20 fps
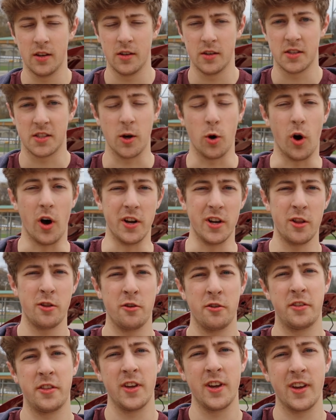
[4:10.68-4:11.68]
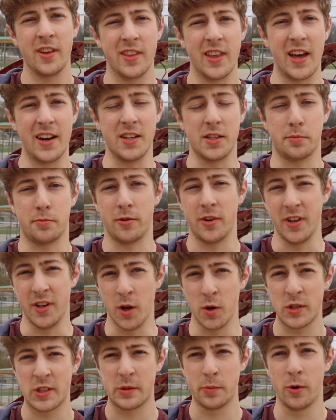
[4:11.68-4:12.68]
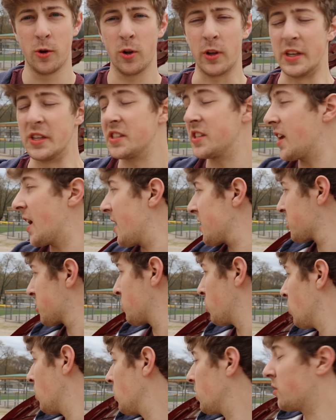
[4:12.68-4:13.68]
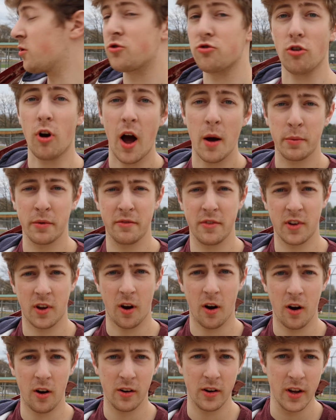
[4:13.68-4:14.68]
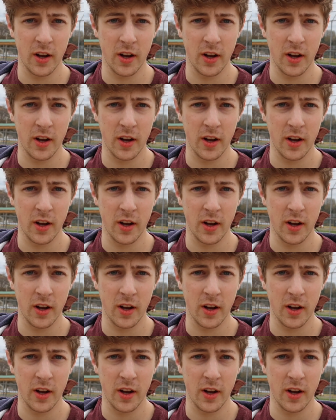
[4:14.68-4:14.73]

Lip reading: So another thing that is pretty noticeable is the actual drop of the car.